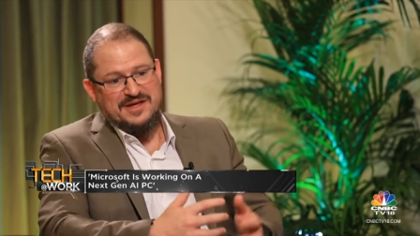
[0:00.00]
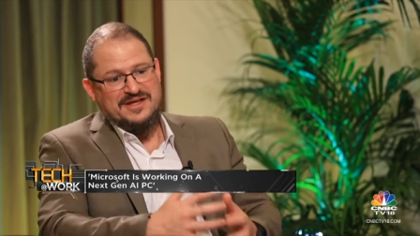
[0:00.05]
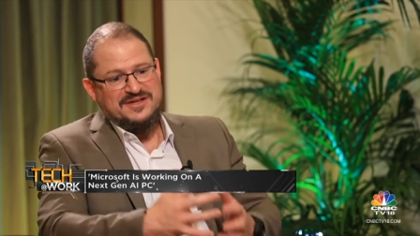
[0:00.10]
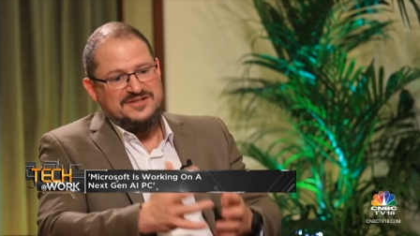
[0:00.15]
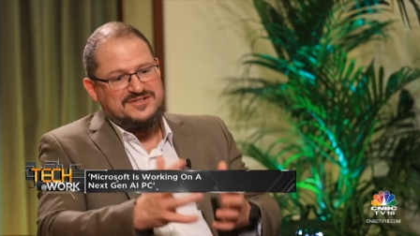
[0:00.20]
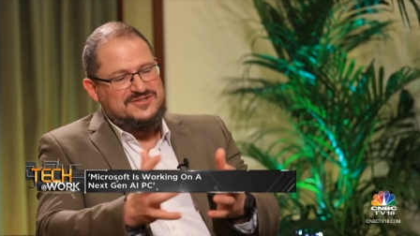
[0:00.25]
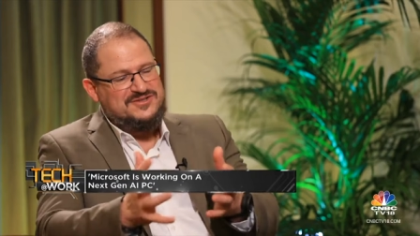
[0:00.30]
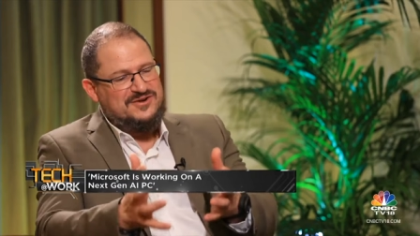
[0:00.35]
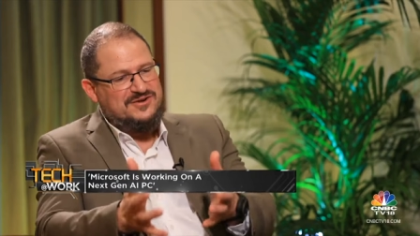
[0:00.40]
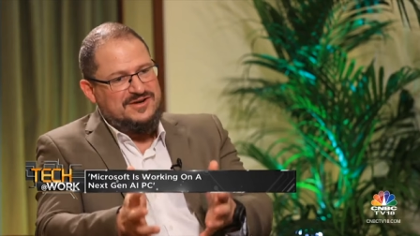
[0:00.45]

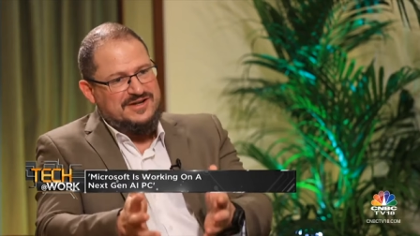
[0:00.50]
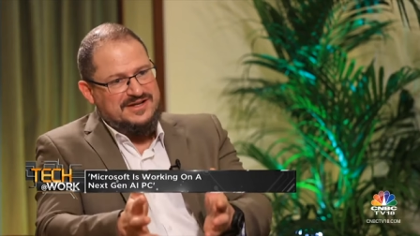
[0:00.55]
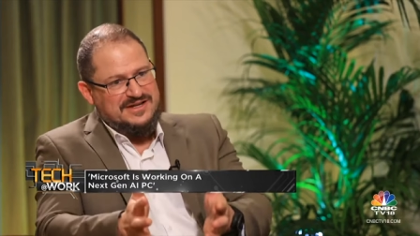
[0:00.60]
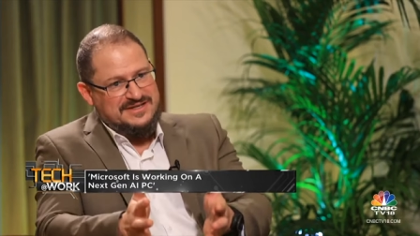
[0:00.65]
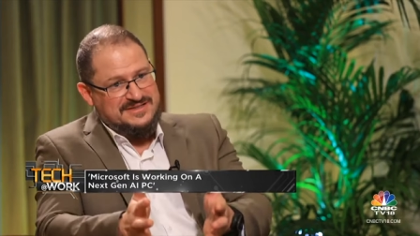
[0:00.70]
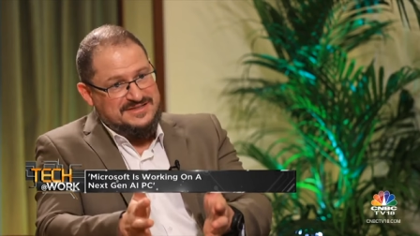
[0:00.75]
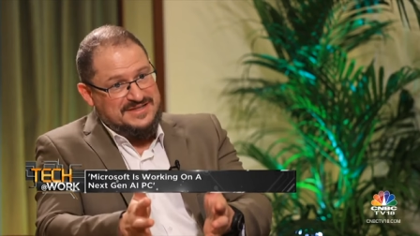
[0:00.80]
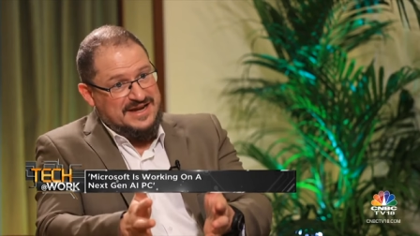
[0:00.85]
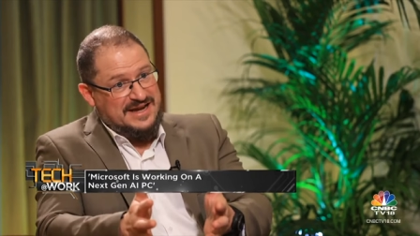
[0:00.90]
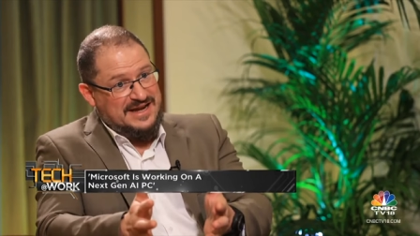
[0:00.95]
starting the
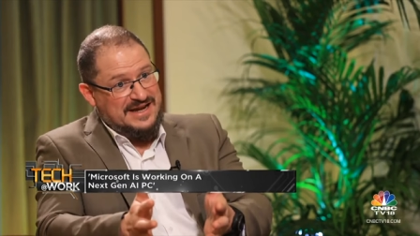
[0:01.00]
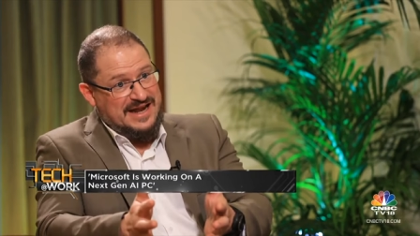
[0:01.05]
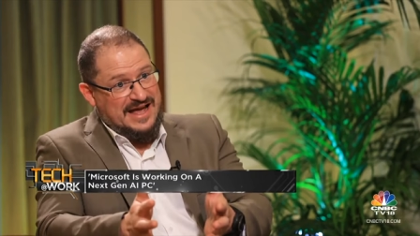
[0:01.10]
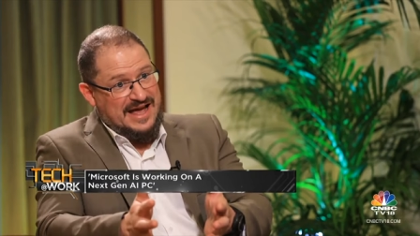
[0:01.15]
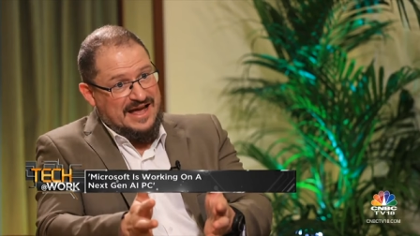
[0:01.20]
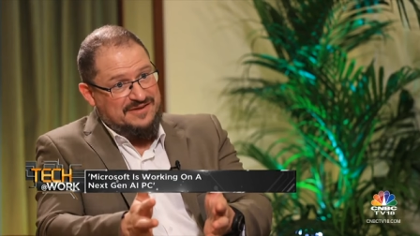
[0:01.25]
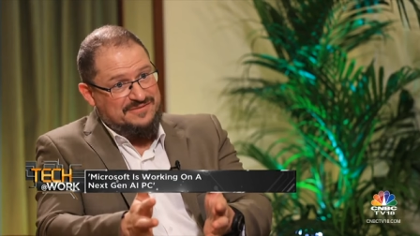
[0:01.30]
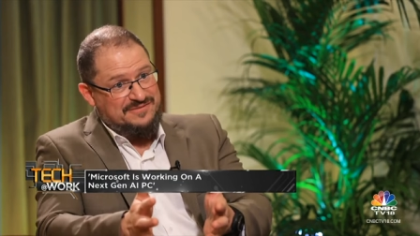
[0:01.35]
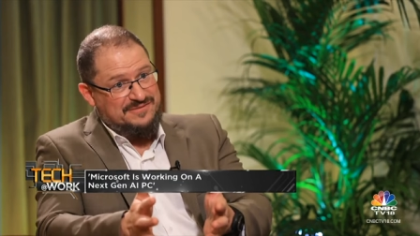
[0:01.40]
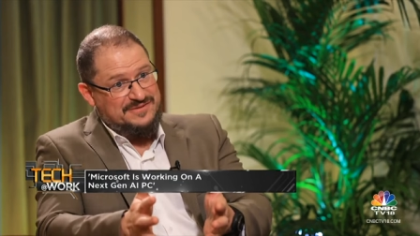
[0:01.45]
second
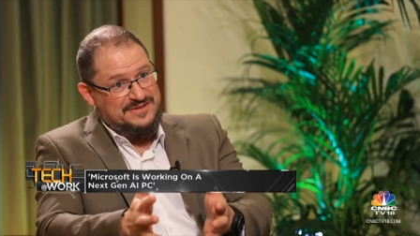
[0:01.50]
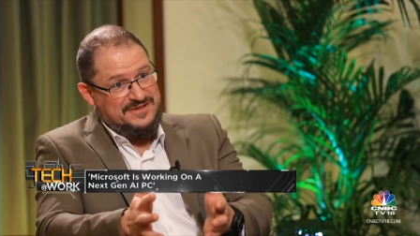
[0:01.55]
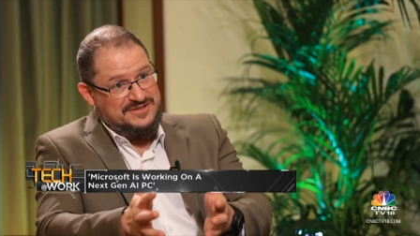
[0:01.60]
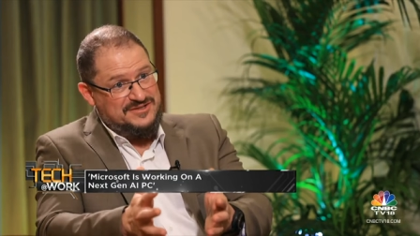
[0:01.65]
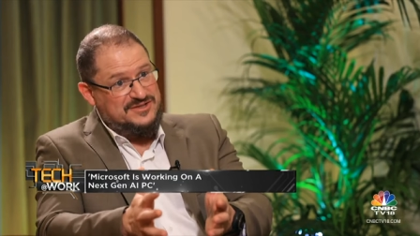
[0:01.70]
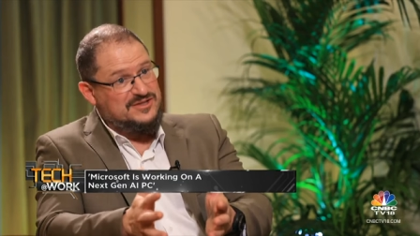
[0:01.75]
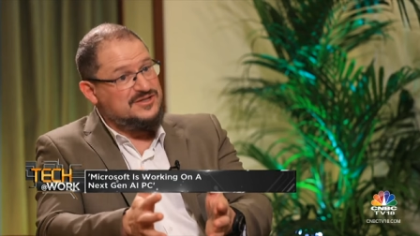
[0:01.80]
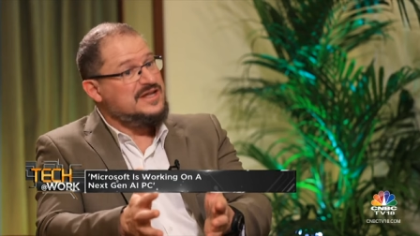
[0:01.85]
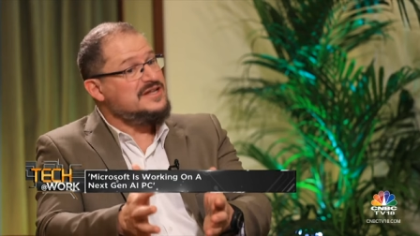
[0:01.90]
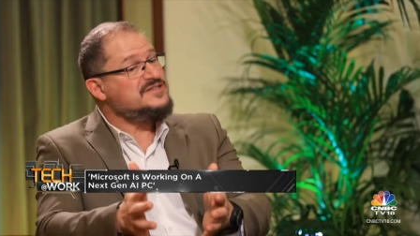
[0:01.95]
half this
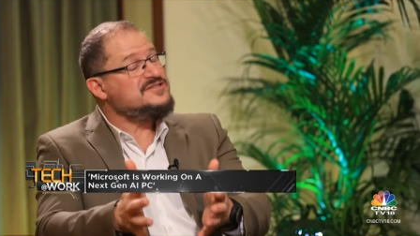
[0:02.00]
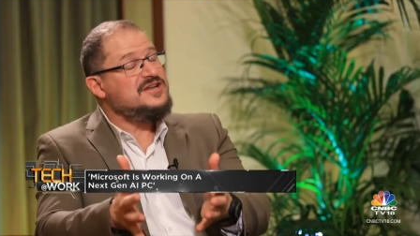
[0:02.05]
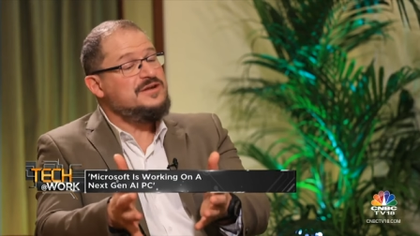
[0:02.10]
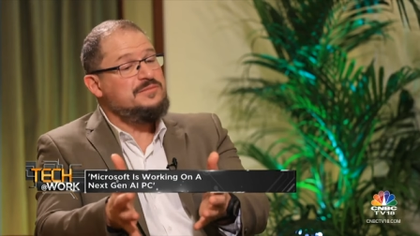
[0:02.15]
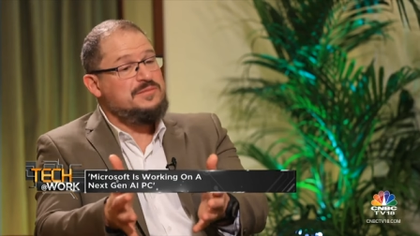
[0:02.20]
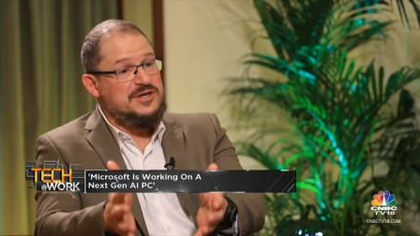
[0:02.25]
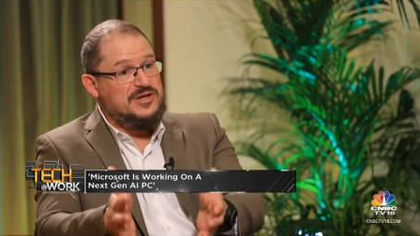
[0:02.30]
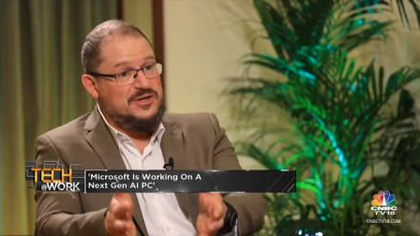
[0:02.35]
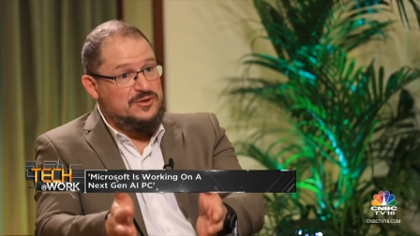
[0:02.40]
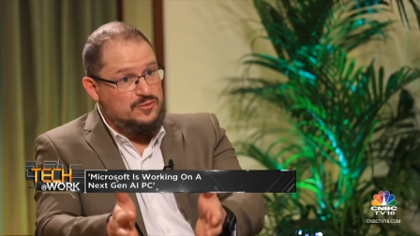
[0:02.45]
year. That's going to
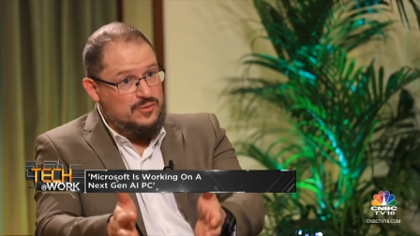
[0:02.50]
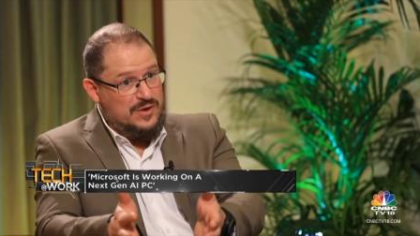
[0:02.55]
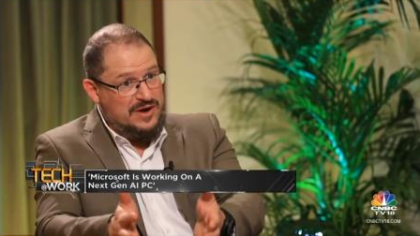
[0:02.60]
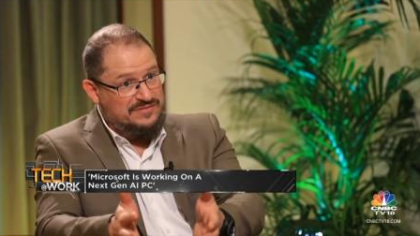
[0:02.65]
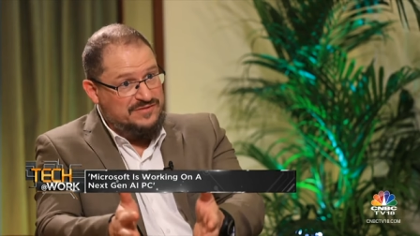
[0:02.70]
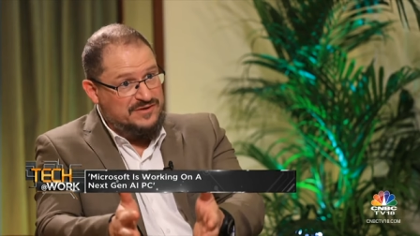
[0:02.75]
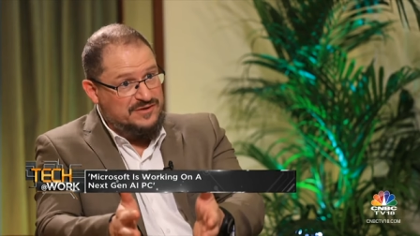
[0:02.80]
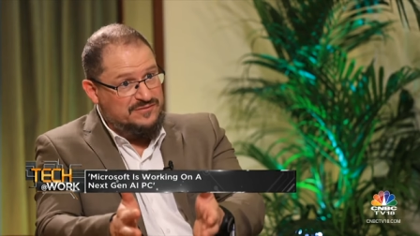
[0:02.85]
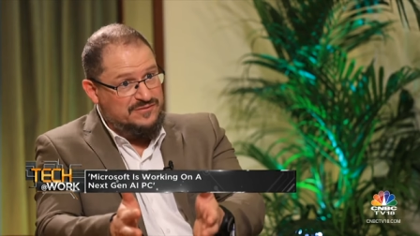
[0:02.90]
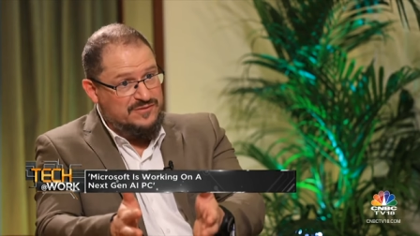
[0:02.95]
be new
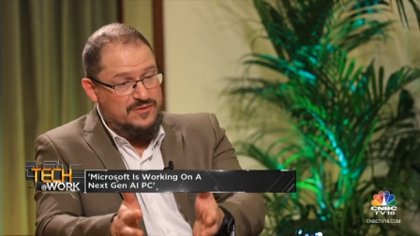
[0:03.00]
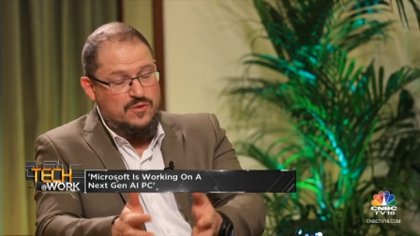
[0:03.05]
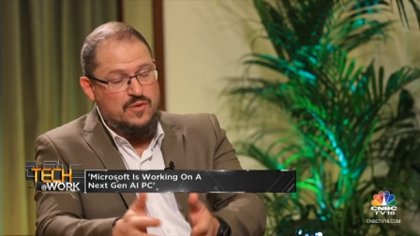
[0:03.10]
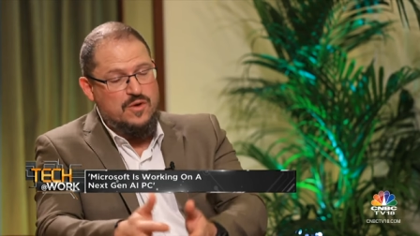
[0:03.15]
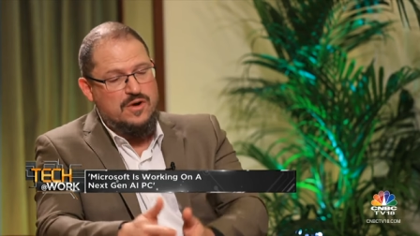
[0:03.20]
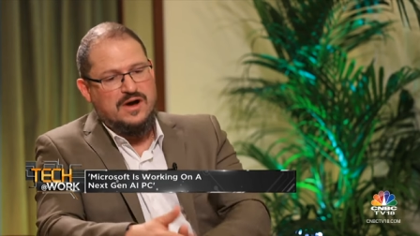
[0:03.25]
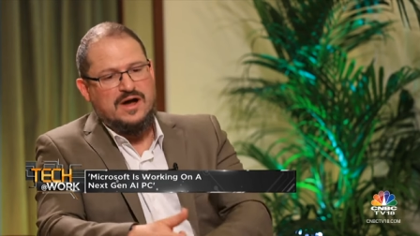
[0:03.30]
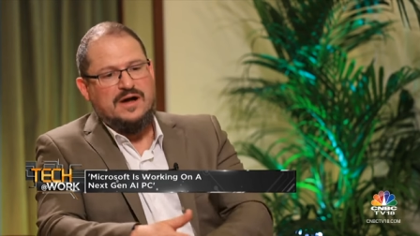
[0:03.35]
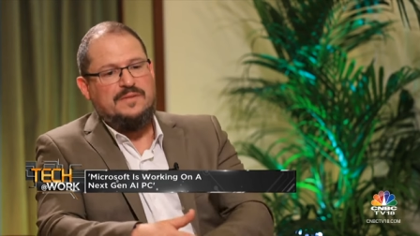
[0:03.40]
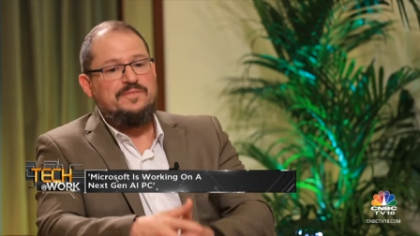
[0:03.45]
revenue for
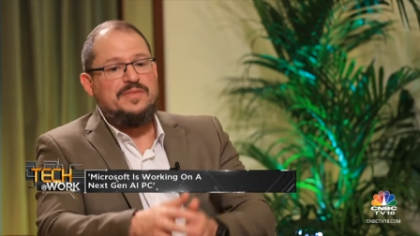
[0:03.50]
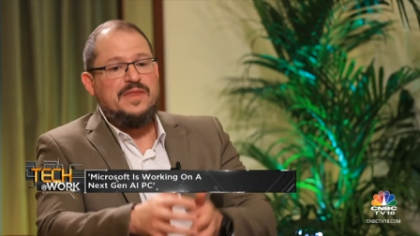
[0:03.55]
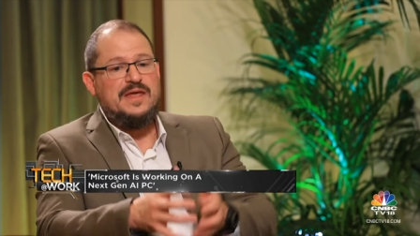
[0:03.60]
Qualcomm.